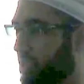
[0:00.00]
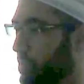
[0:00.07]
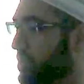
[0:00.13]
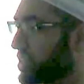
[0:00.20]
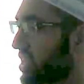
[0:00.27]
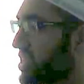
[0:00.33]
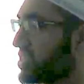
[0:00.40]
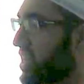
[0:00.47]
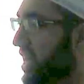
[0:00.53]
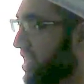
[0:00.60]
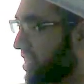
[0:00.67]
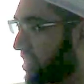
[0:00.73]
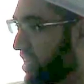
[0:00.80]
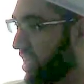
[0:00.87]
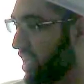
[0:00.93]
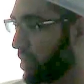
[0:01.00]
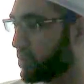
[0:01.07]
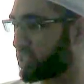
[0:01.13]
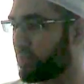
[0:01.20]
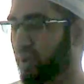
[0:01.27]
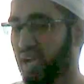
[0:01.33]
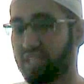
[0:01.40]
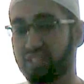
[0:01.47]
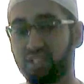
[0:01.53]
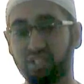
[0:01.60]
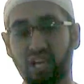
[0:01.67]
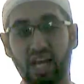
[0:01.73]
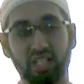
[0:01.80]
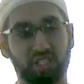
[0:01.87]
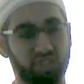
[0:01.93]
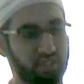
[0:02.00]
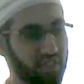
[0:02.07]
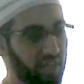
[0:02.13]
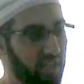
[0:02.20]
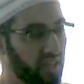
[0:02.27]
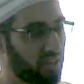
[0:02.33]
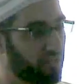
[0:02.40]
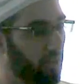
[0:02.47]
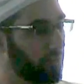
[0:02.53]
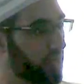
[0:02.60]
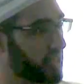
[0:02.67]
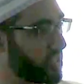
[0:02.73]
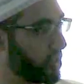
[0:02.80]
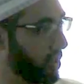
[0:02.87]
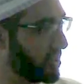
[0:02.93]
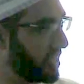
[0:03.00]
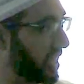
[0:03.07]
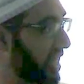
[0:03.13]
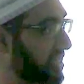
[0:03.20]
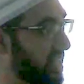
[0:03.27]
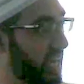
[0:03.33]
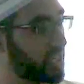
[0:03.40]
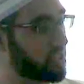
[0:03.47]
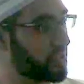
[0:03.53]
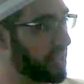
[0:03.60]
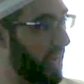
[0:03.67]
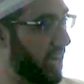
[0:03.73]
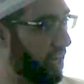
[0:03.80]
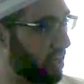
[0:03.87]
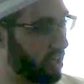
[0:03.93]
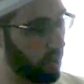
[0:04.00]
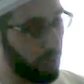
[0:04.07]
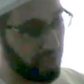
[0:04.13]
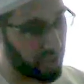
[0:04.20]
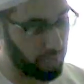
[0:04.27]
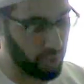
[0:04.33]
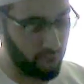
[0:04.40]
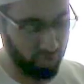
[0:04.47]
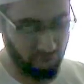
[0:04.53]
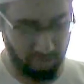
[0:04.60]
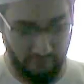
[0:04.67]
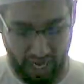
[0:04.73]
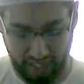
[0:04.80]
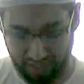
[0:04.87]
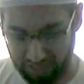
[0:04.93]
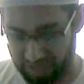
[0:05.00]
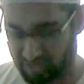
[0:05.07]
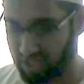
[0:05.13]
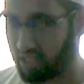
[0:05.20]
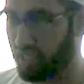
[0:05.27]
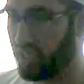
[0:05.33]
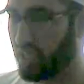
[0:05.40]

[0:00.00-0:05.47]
He was an ascetic. He was a man detached from this dunya and attached to the akhirah with a beautiful balance.